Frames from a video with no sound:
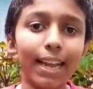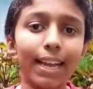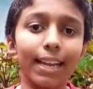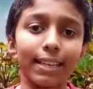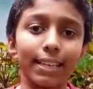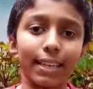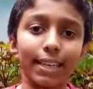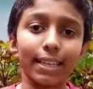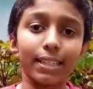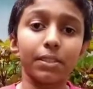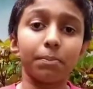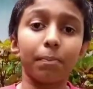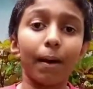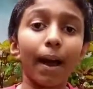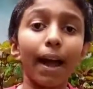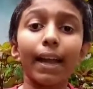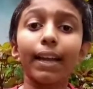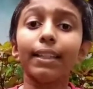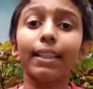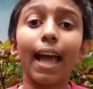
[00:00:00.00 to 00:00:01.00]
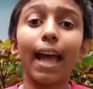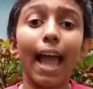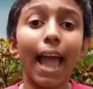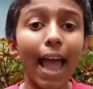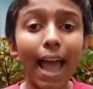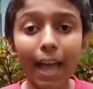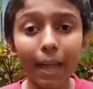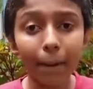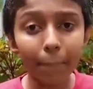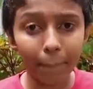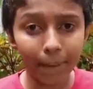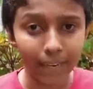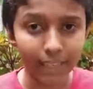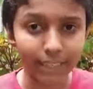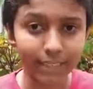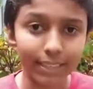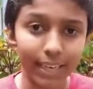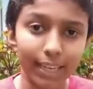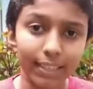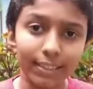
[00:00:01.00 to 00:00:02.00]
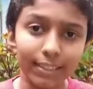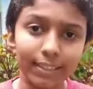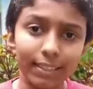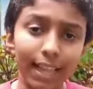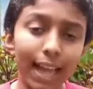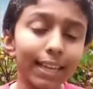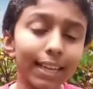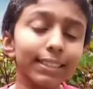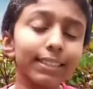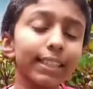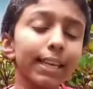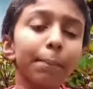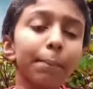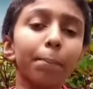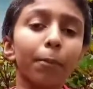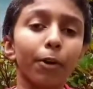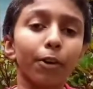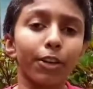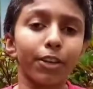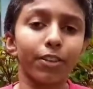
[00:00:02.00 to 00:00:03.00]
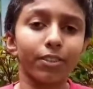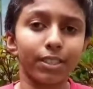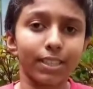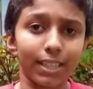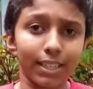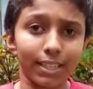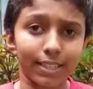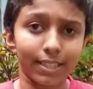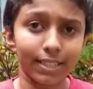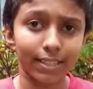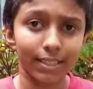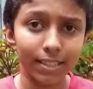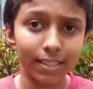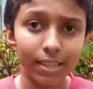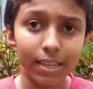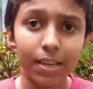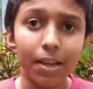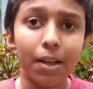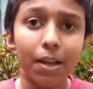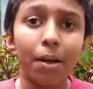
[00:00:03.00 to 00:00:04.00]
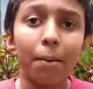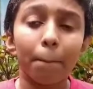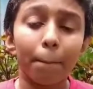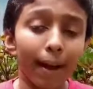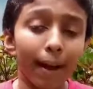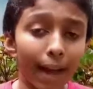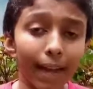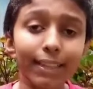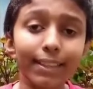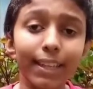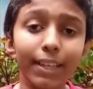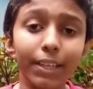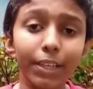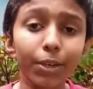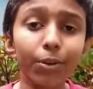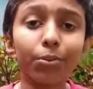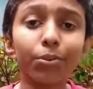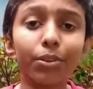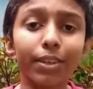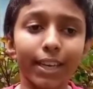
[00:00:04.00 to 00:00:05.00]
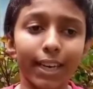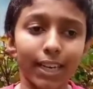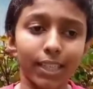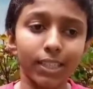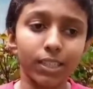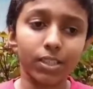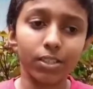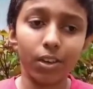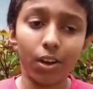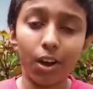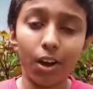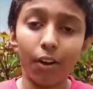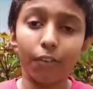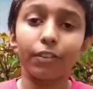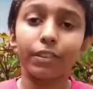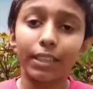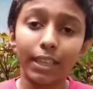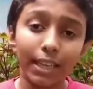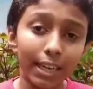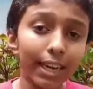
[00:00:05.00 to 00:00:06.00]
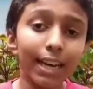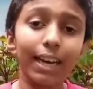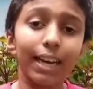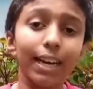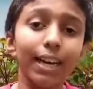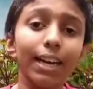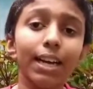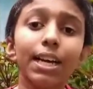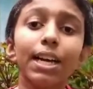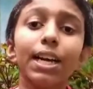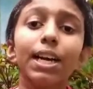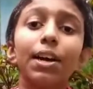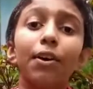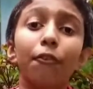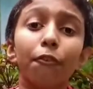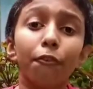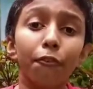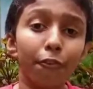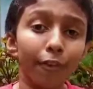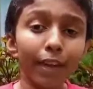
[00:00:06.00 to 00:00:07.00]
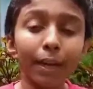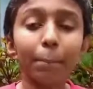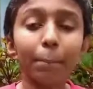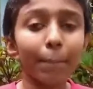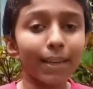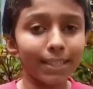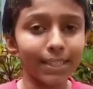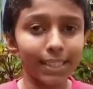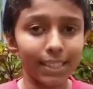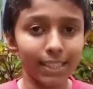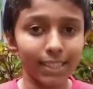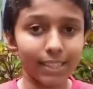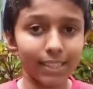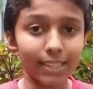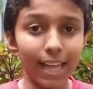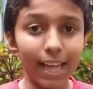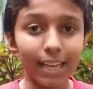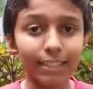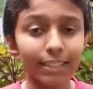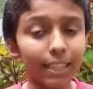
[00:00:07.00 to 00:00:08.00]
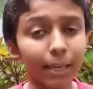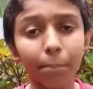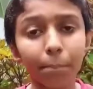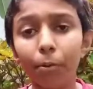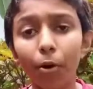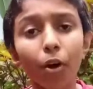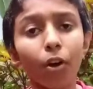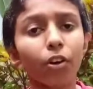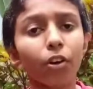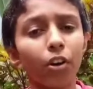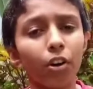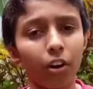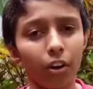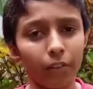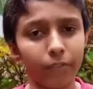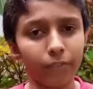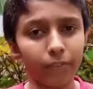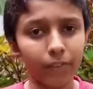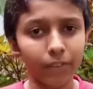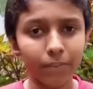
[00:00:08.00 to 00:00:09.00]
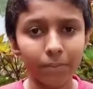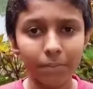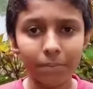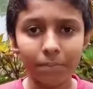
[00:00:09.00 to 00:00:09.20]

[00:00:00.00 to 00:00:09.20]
It is by the ant milk that she produces, by the nutrients of her wing muscles that she broke off,